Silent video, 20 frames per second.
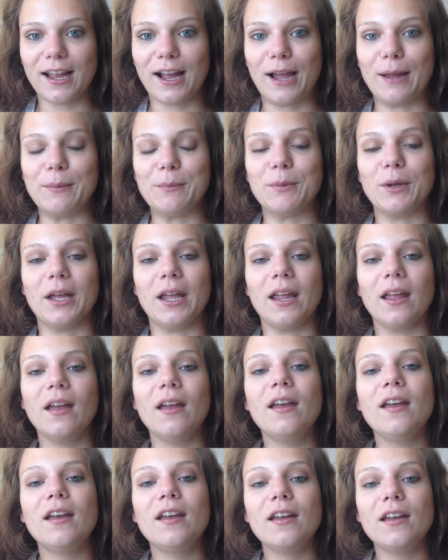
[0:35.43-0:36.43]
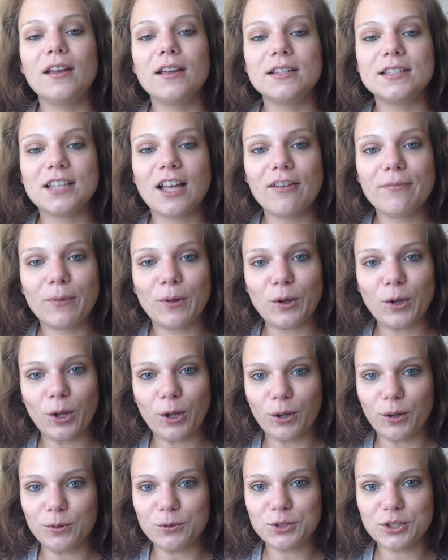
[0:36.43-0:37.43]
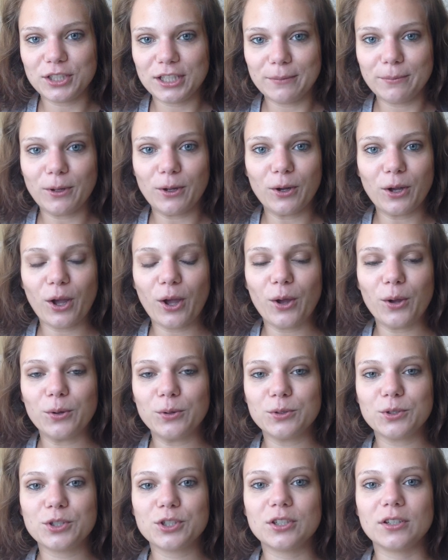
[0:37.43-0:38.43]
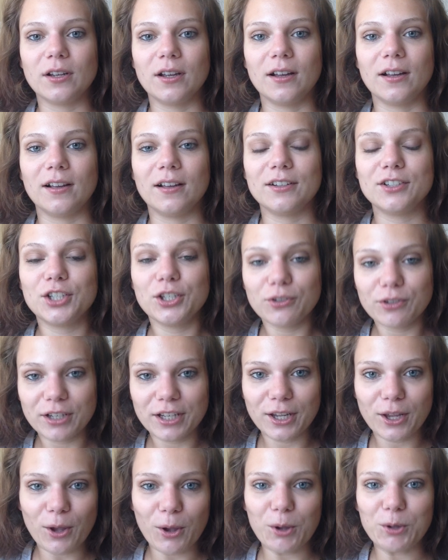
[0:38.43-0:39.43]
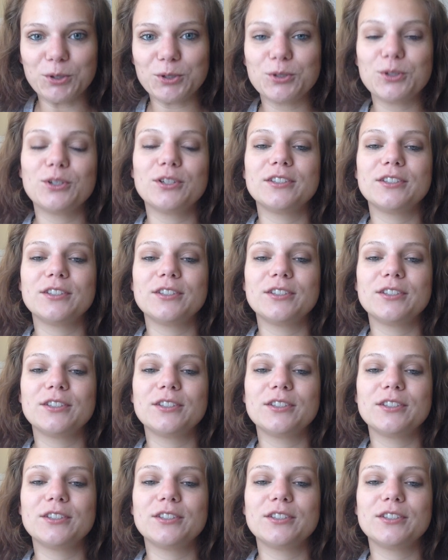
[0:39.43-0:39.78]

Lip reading: I'm a softball coach, t-ball coach, cheerleading coach.